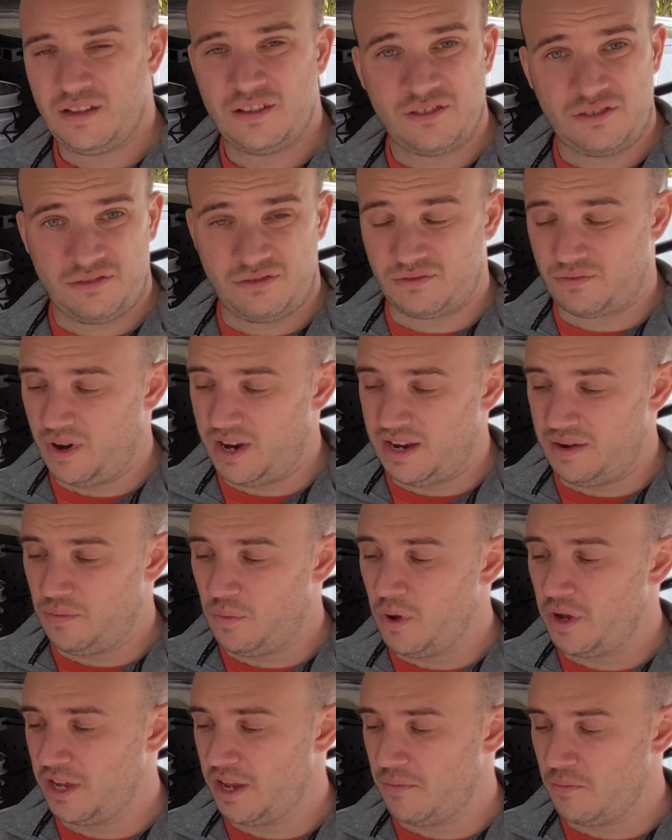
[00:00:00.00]
It's great,
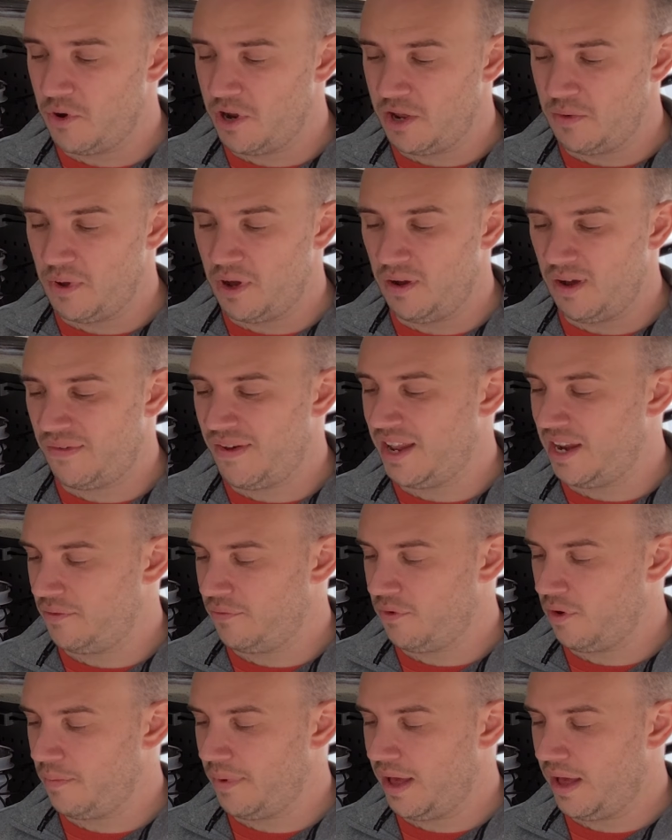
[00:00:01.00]
working really well. I've had it
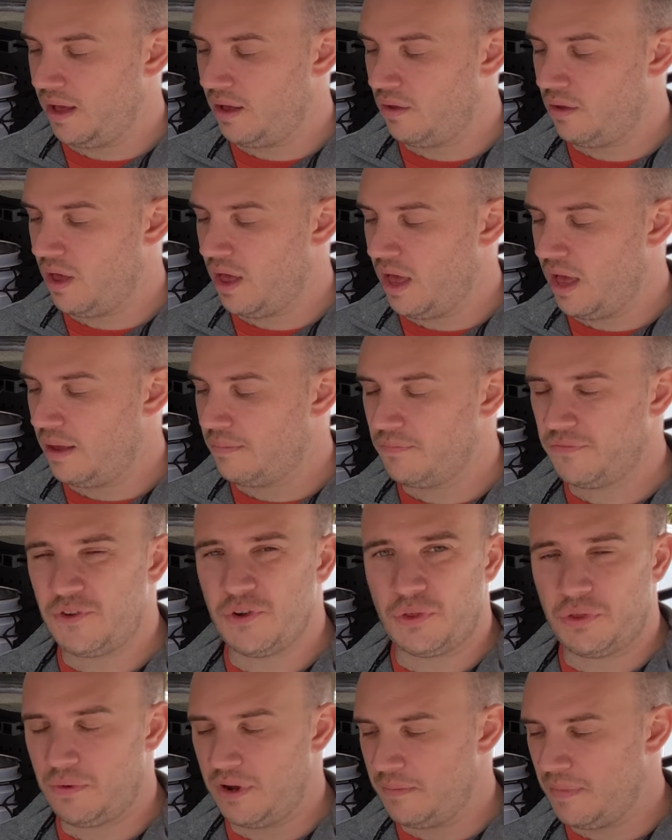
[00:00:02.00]
for about 2
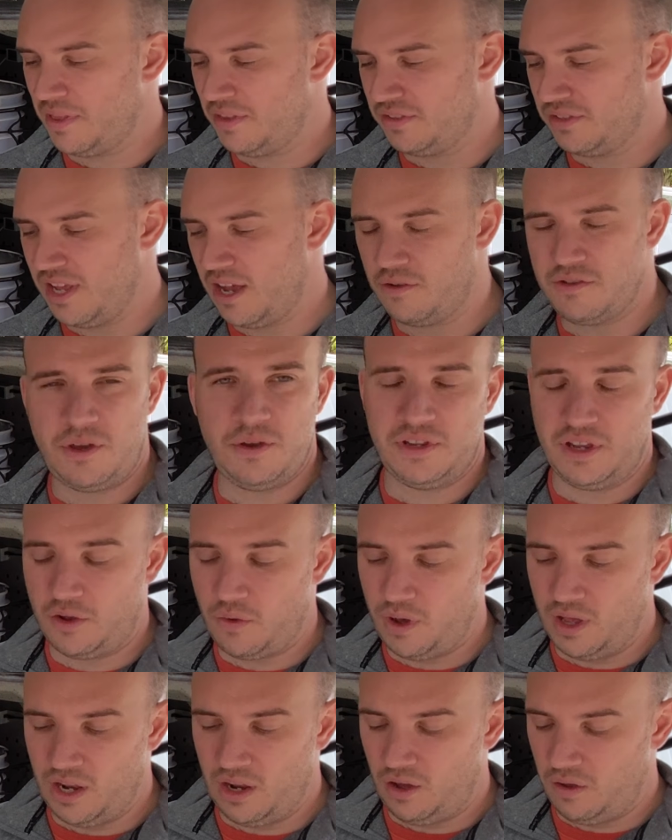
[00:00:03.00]
or 3 months now, used it
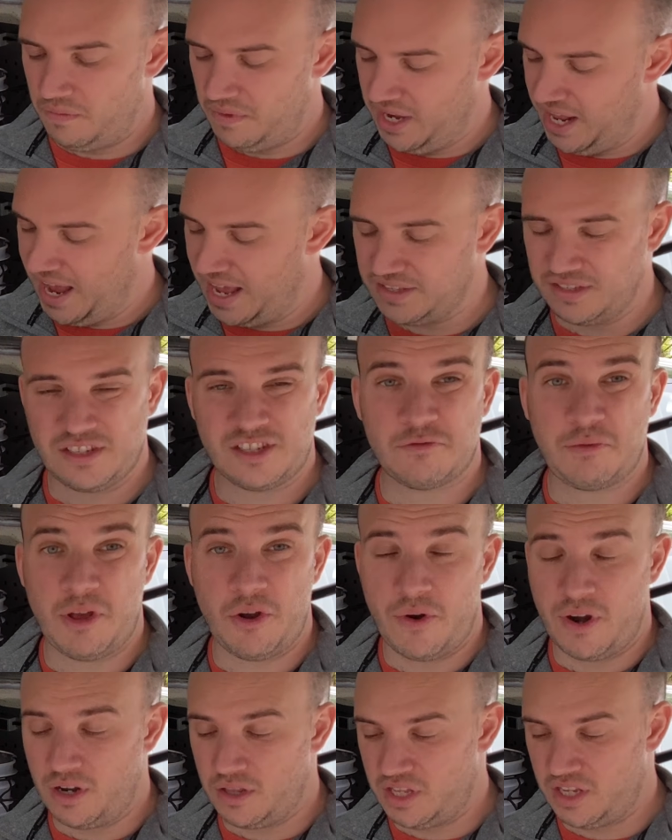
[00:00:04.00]
quite a lot, and it hasn't split
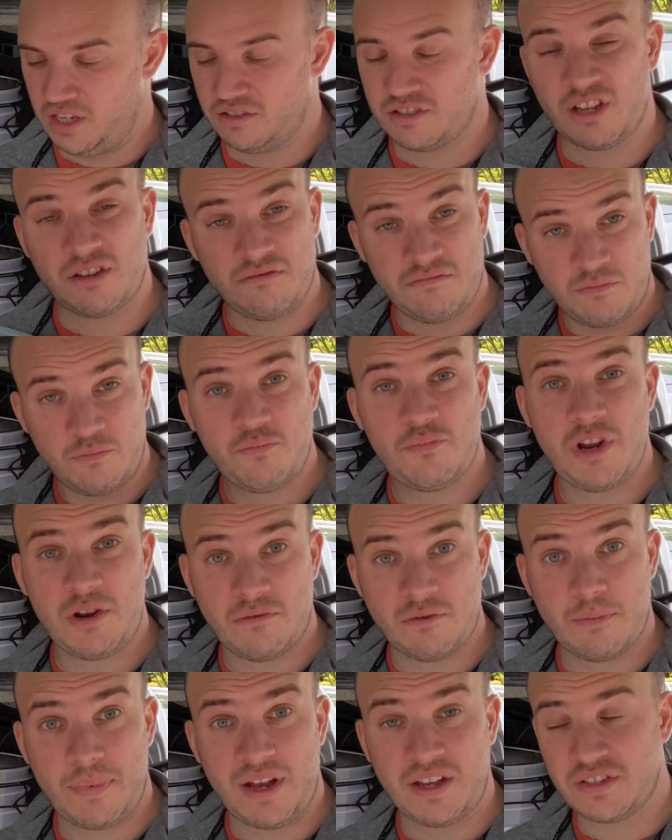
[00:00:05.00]
or anything, so pretty
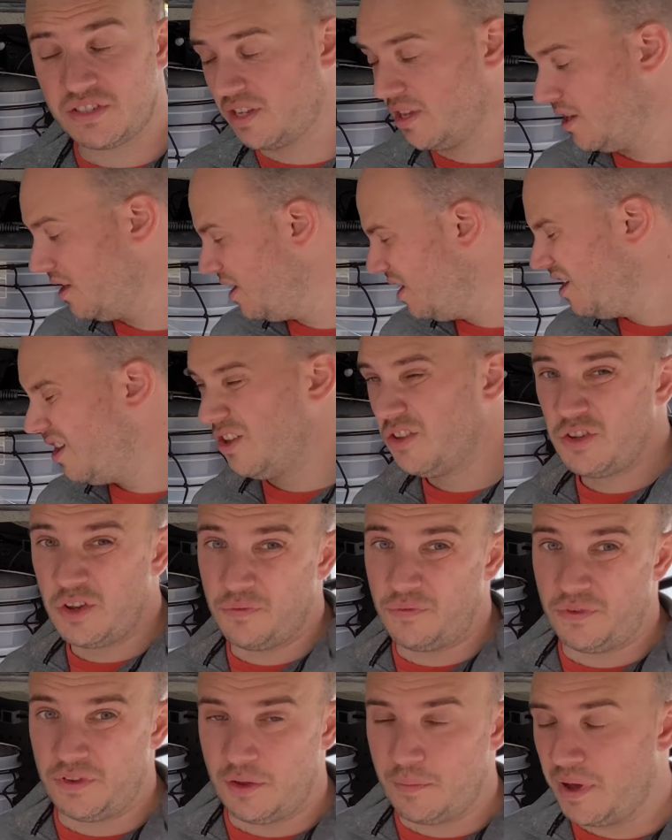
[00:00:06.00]
robust, good
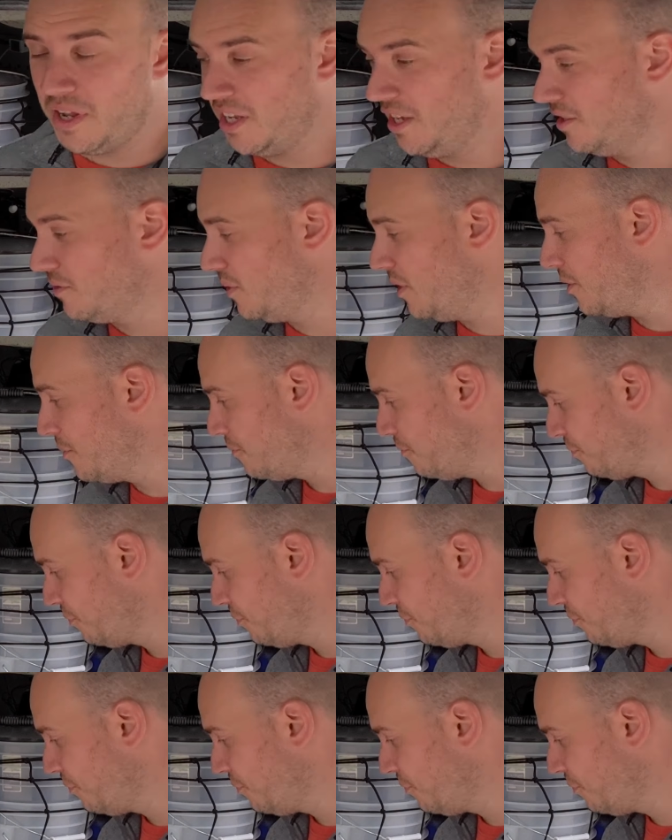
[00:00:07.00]
for the money as well.